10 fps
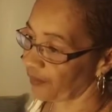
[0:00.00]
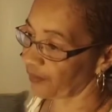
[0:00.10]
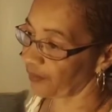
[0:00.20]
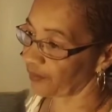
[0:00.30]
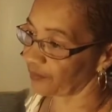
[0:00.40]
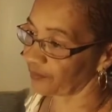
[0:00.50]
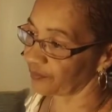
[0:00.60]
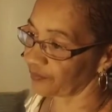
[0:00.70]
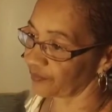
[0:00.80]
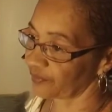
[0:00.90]
Um,
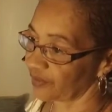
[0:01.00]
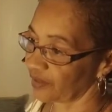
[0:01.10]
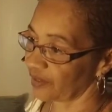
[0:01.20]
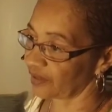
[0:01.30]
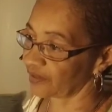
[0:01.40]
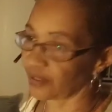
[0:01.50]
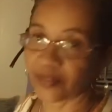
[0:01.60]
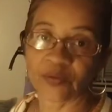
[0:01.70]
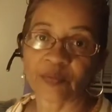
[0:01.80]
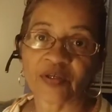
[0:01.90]
and I
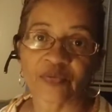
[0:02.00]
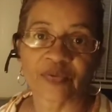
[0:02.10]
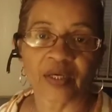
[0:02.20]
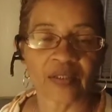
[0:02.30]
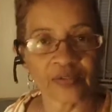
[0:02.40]
don't mess with that.